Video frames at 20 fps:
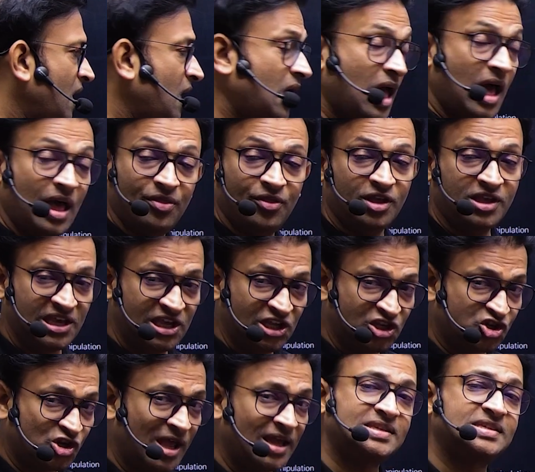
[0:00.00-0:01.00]
And the key
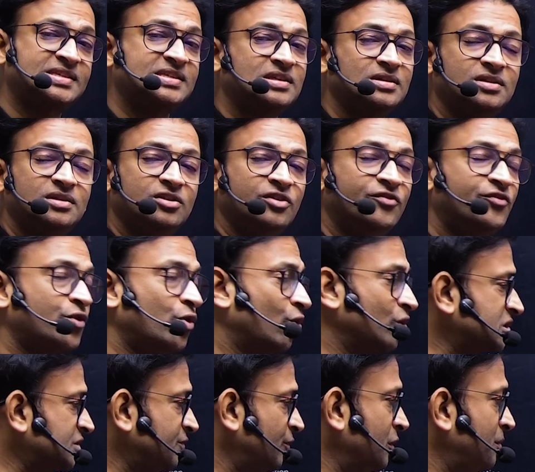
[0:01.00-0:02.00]
checks, of
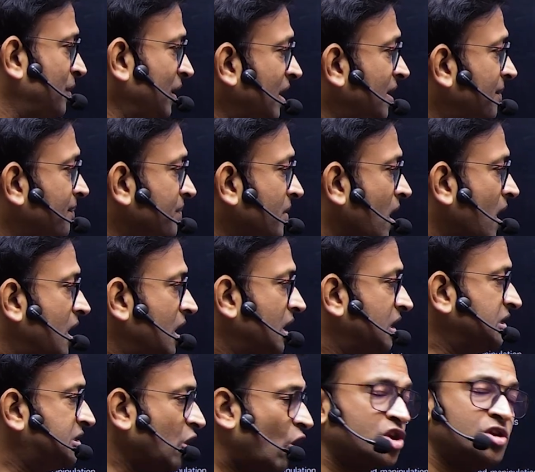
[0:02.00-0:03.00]
course, would be
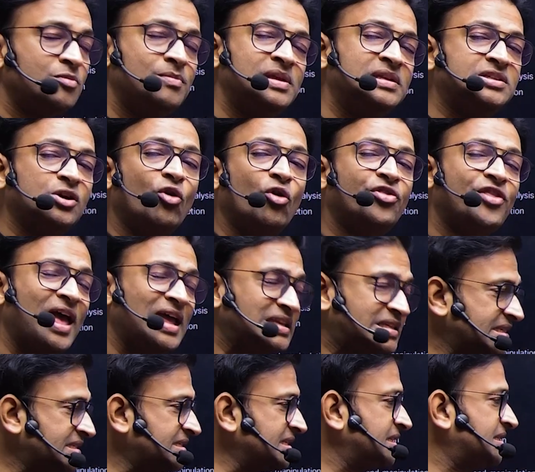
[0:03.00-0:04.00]
document
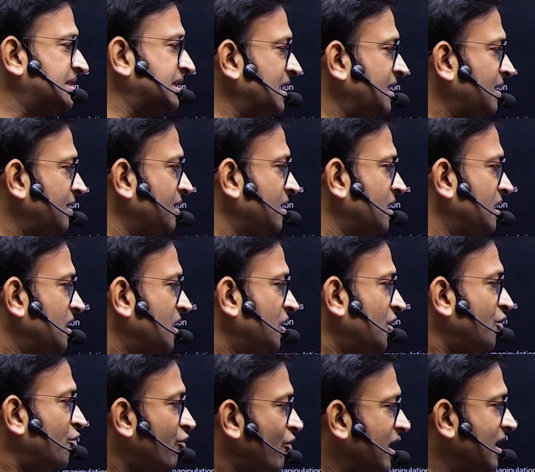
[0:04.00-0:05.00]
authenticity,
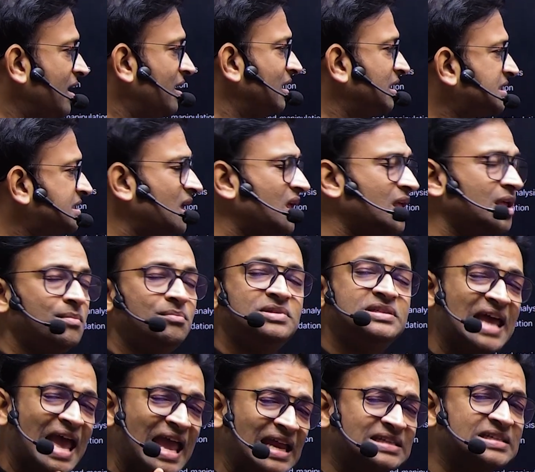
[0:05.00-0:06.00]
real-time
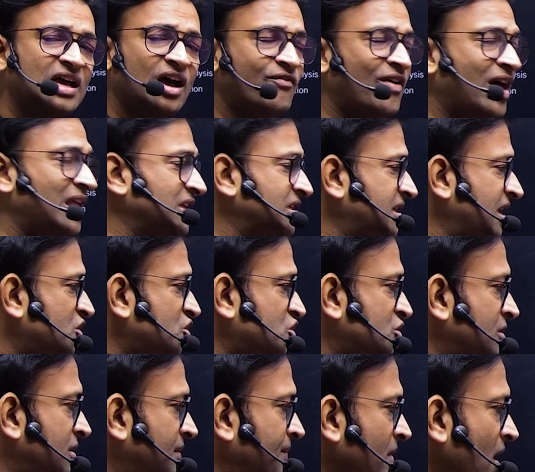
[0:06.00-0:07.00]
data
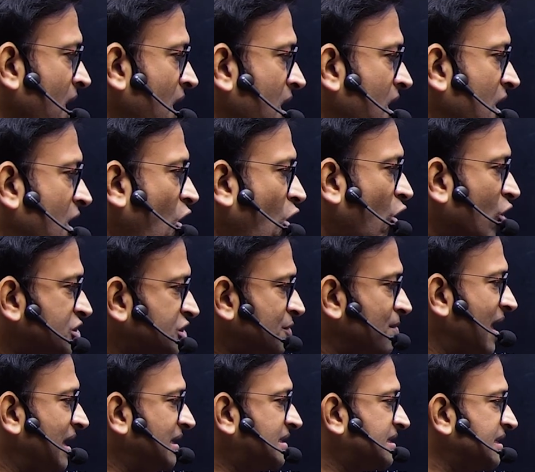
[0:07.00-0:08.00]
validation,
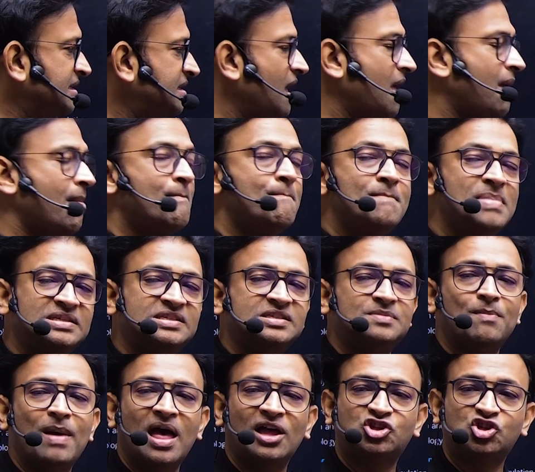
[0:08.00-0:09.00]
automated
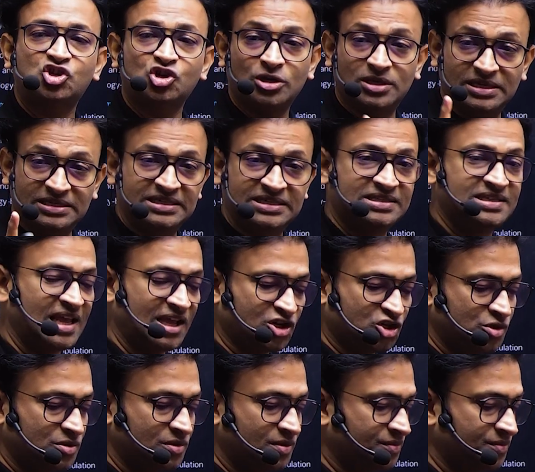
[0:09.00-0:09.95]
mismatch detection.